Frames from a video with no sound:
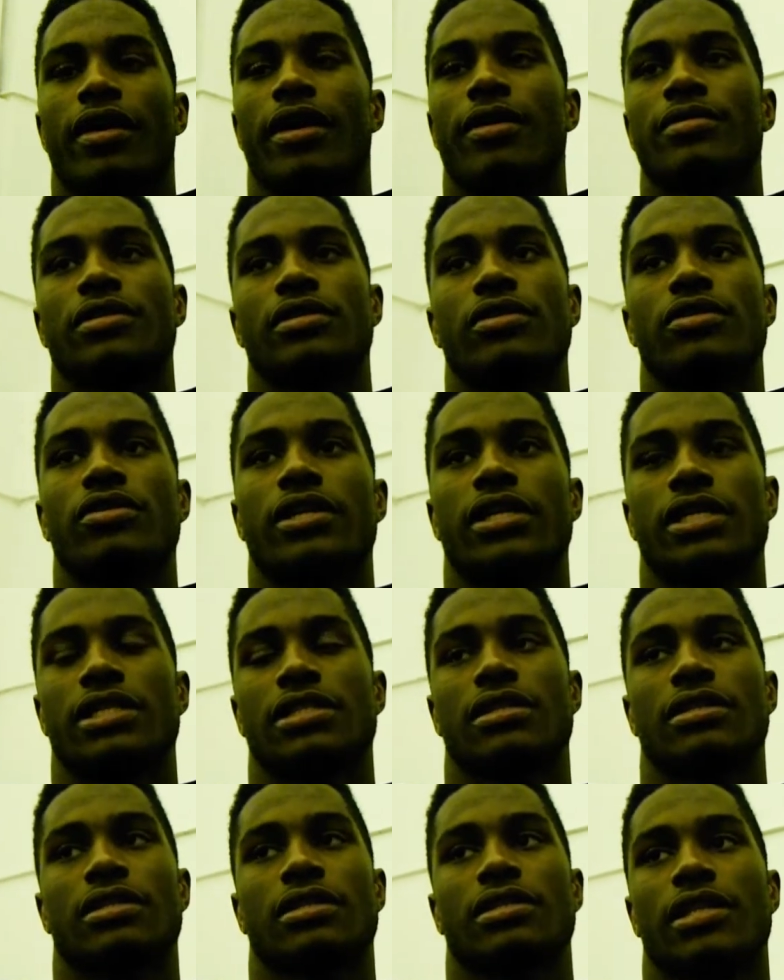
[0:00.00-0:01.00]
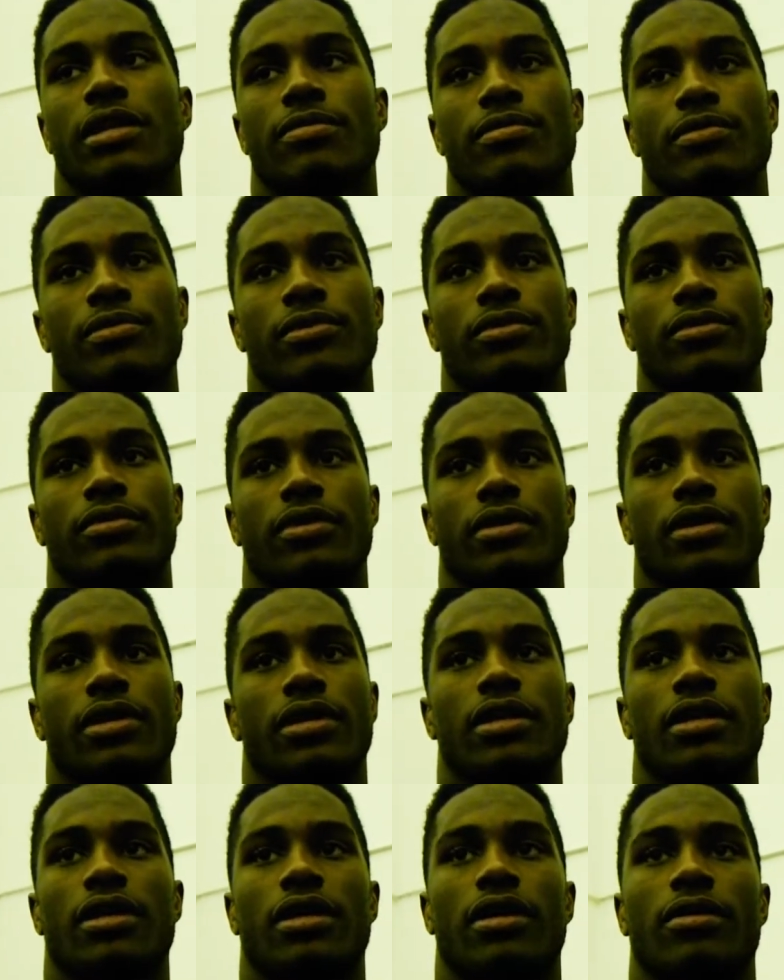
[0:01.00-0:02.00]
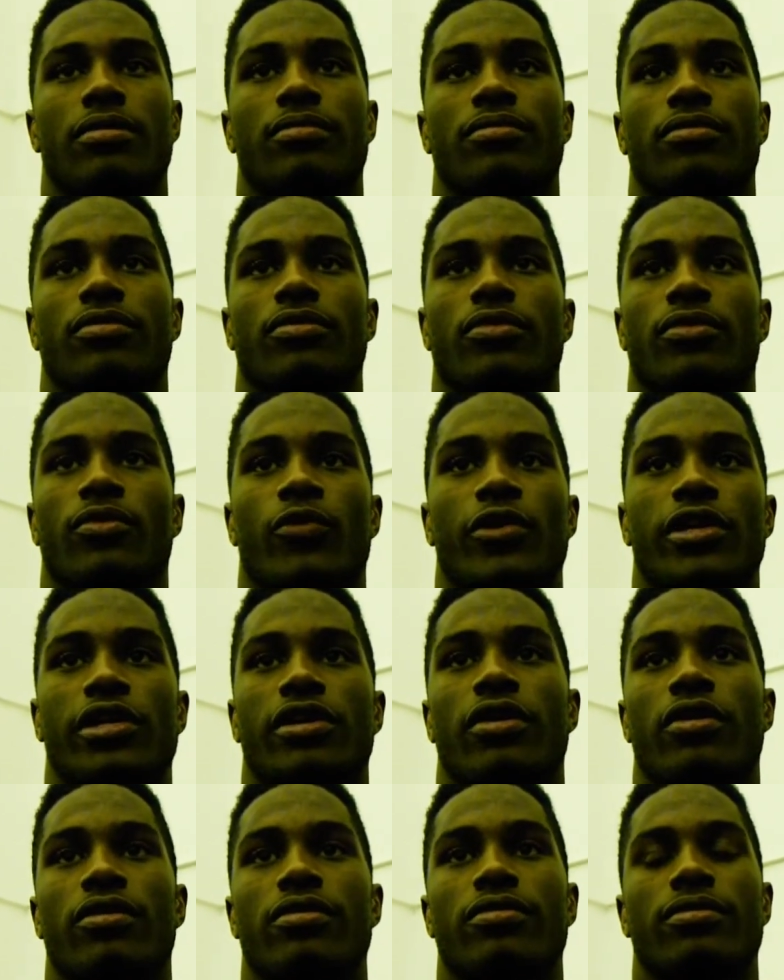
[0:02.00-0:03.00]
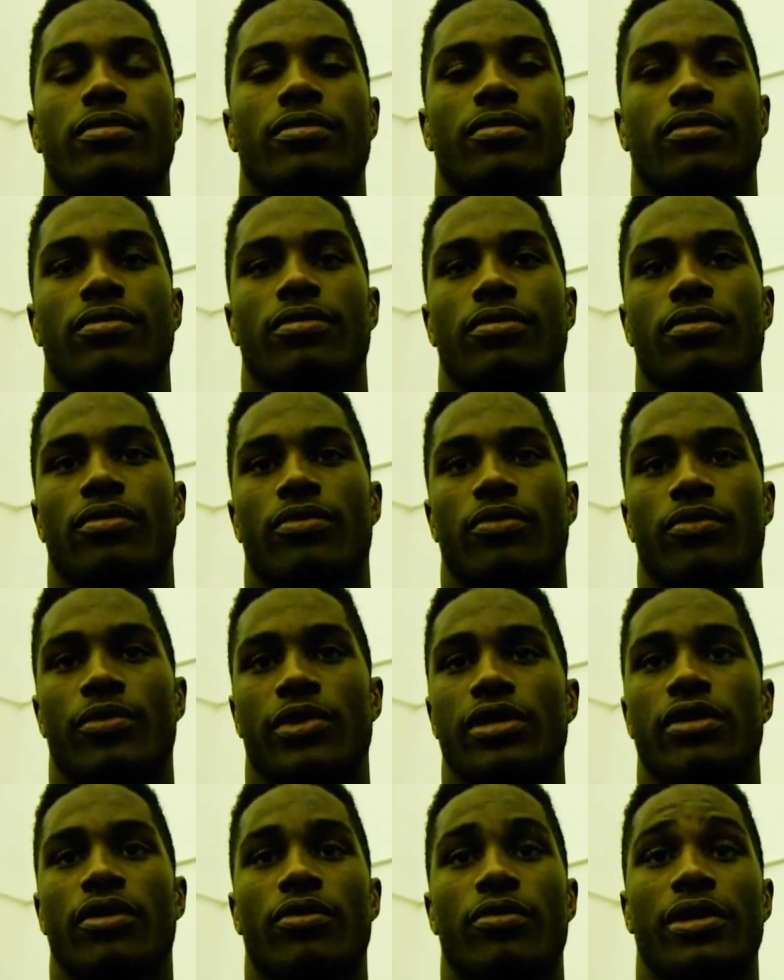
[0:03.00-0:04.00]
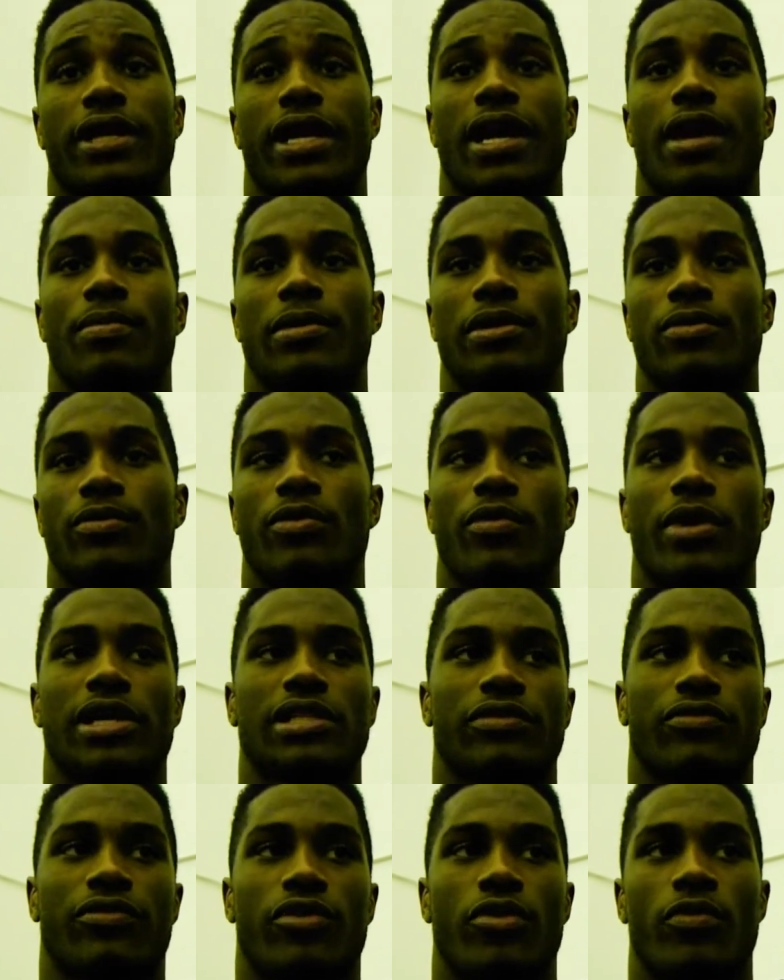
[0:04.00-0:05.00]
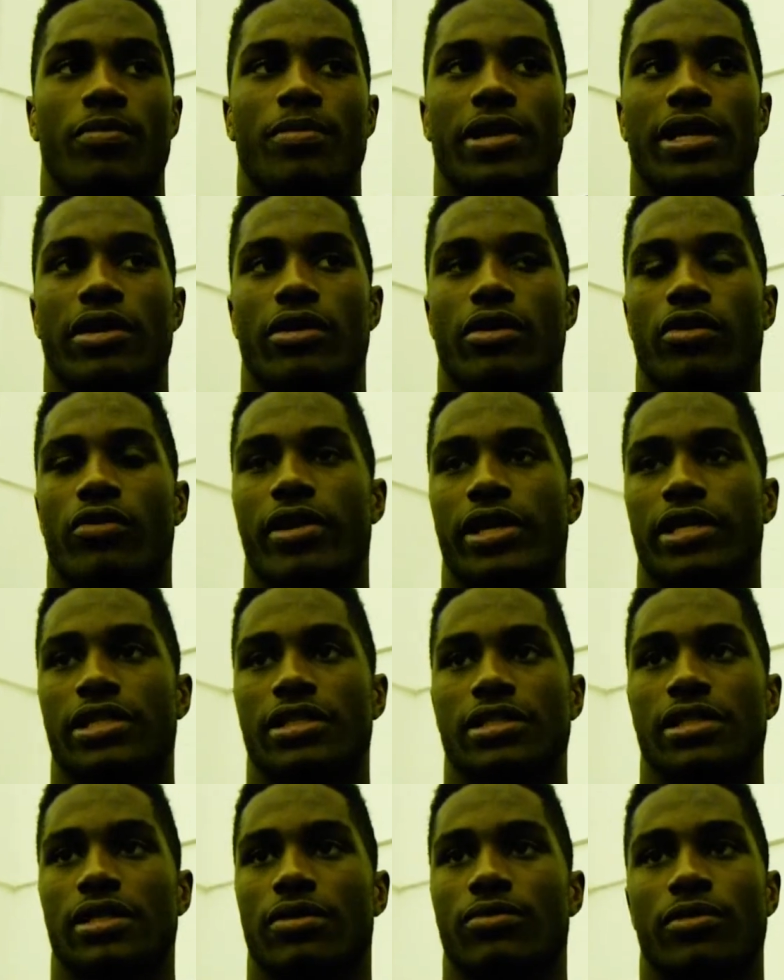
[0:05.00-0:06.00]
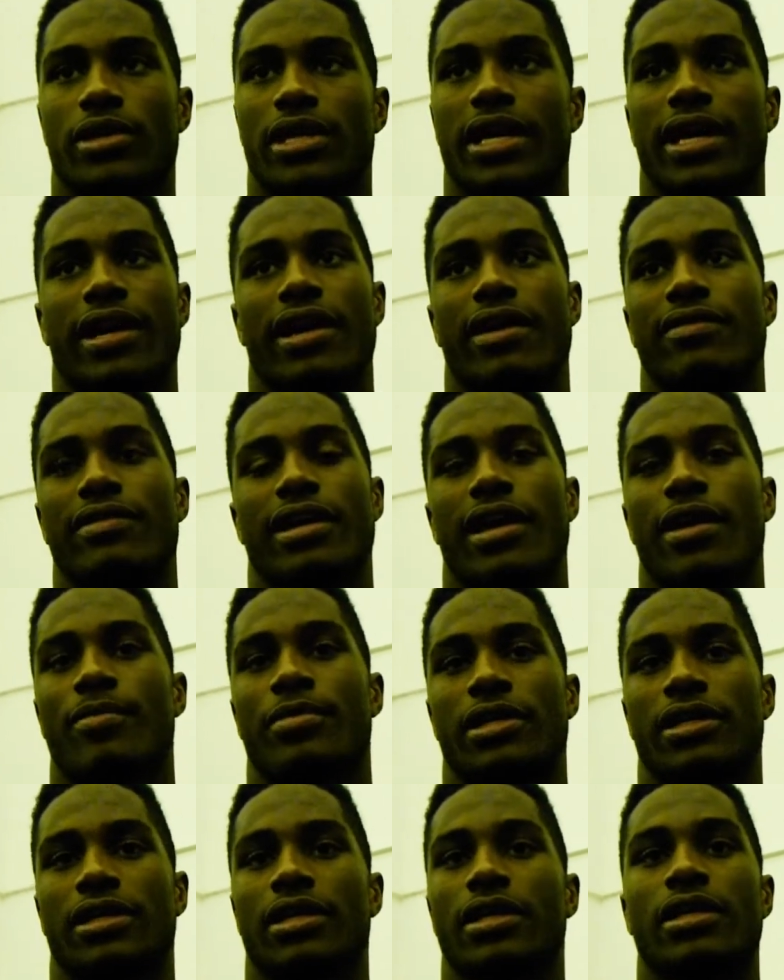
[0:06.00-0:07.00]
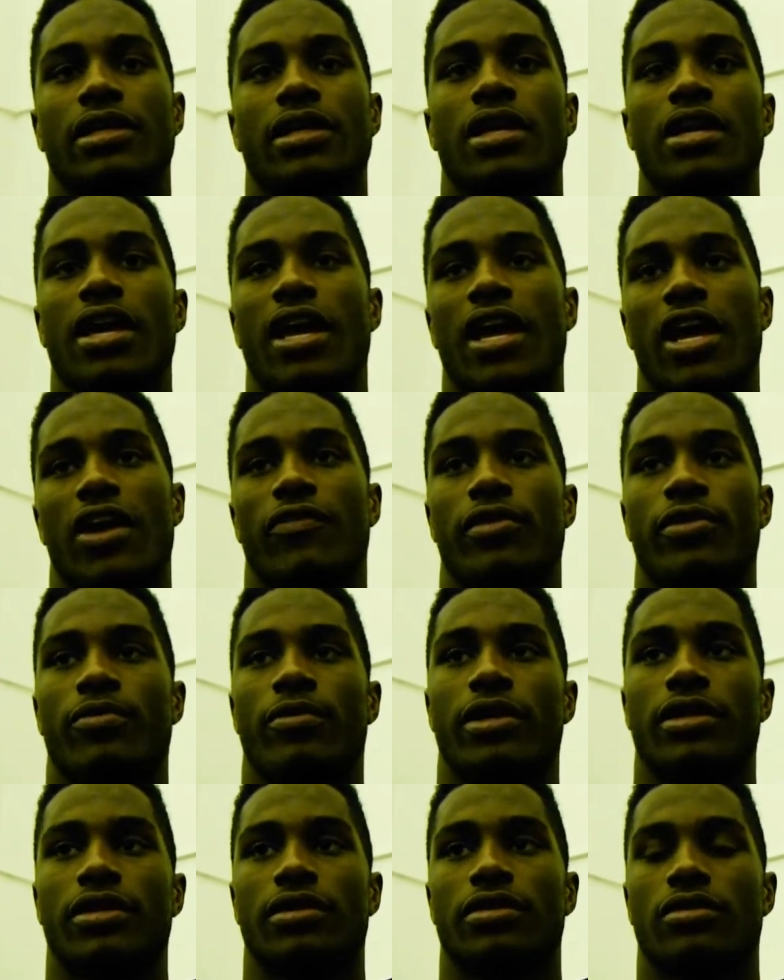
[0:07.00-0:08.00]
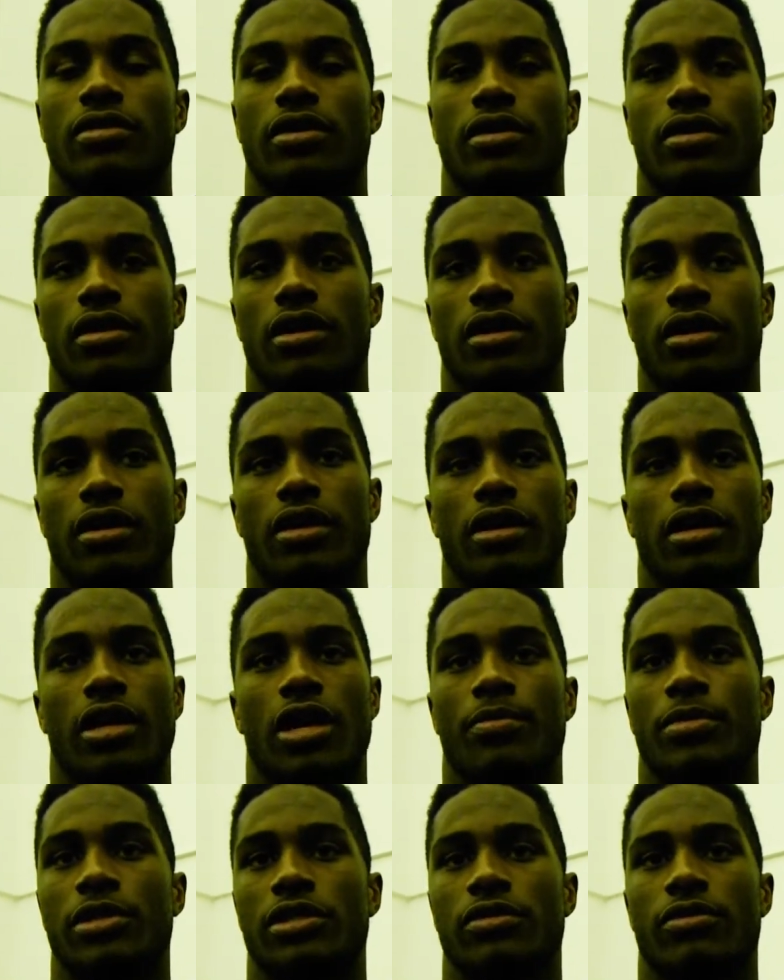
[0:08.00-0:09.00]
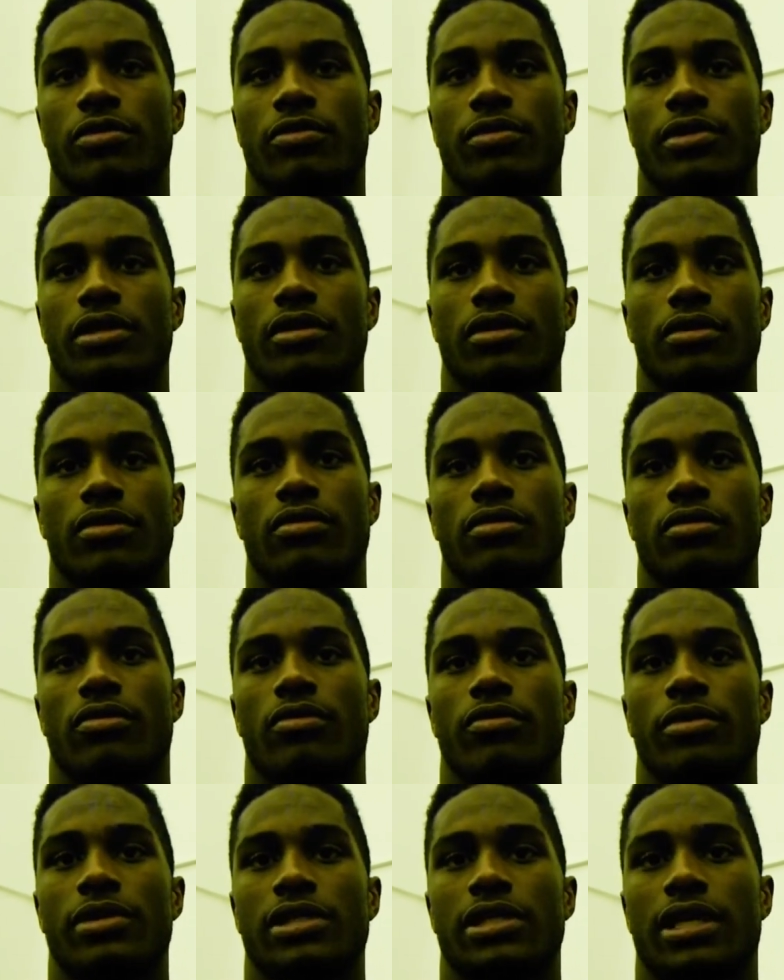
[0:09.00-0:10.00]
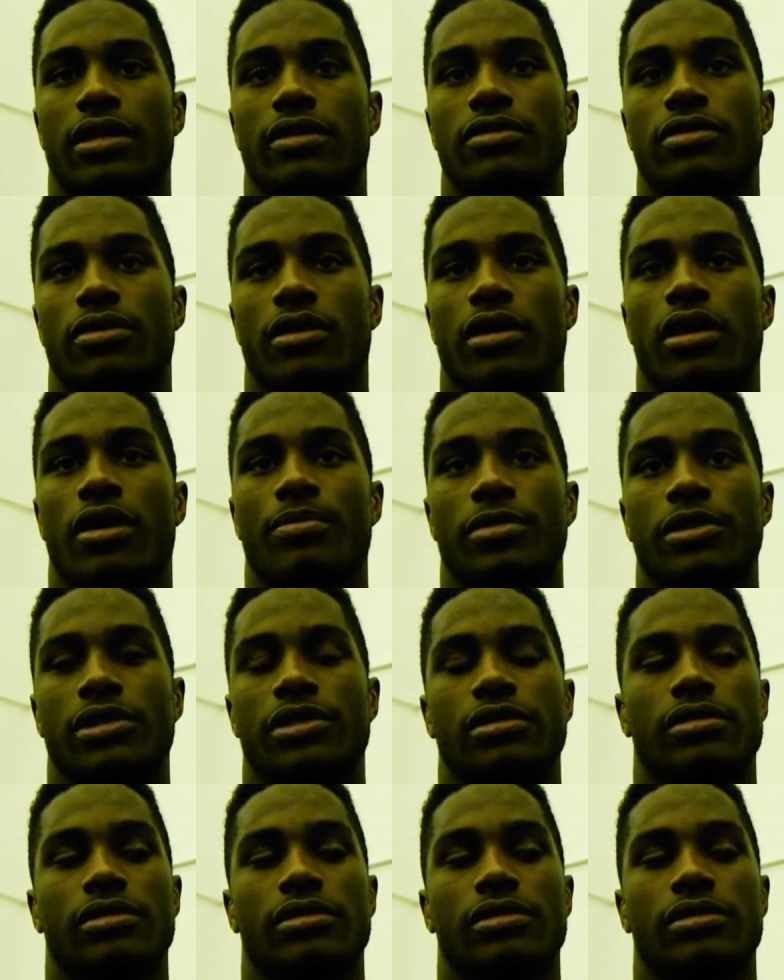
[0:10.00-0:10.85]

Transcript: Absolutely. It's unacceptable. And we know what happened. We watched the film. We made our corrections, and we can't have that happen again if we want to accomplish what we set out to accomplish.